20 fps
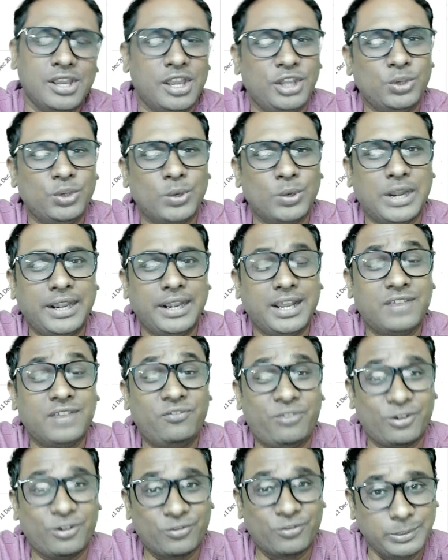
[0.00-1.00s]
you can take
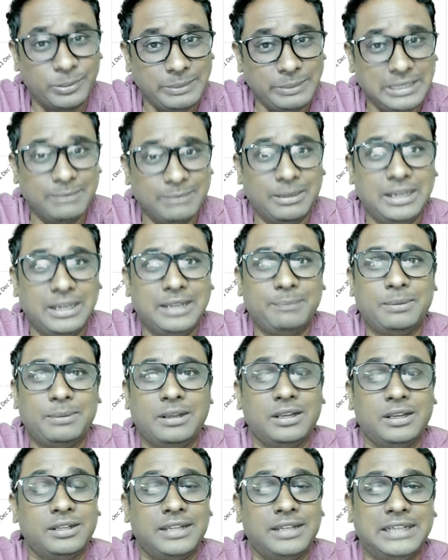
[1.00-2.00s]
forward PE
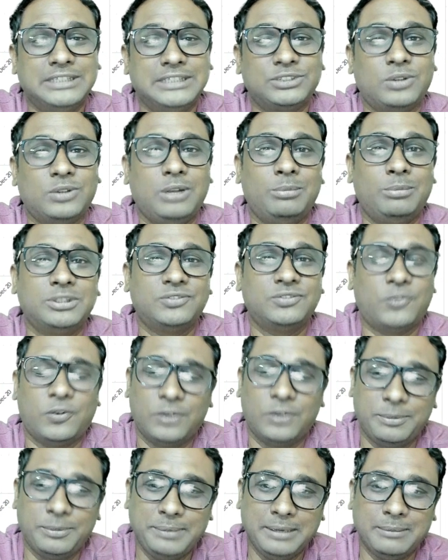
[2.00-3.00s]
multiple, that is 12 months
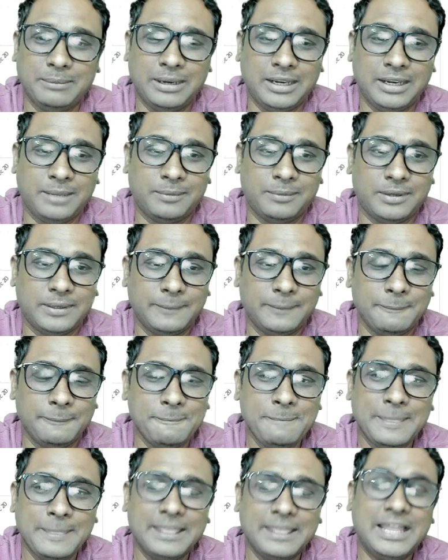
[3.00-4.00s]
forward PE multiple.
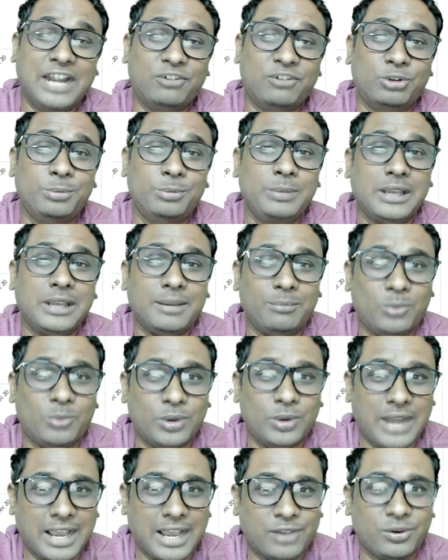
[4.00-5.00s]
That would be a more
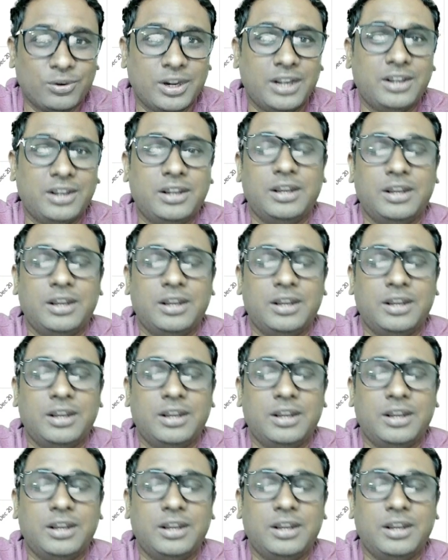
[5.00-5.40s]
accurate